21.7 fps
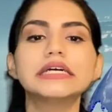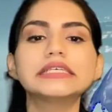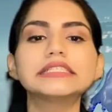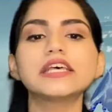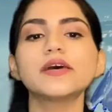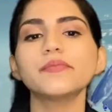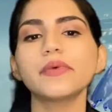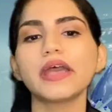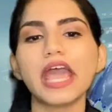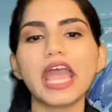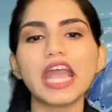
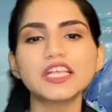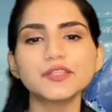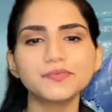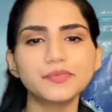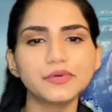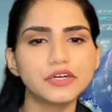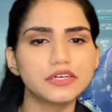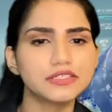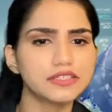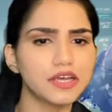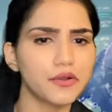Some
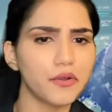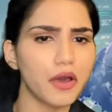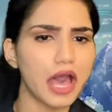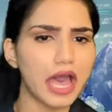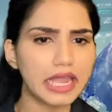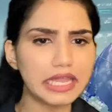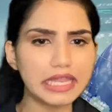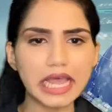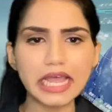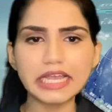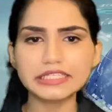experts are
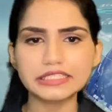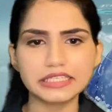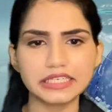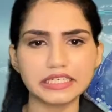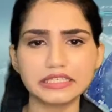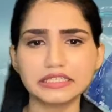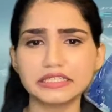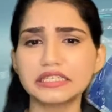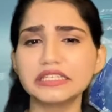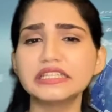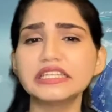
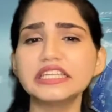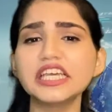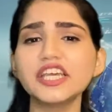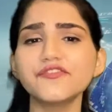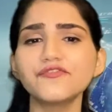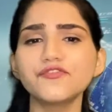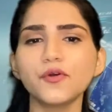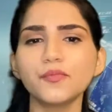highlighting the need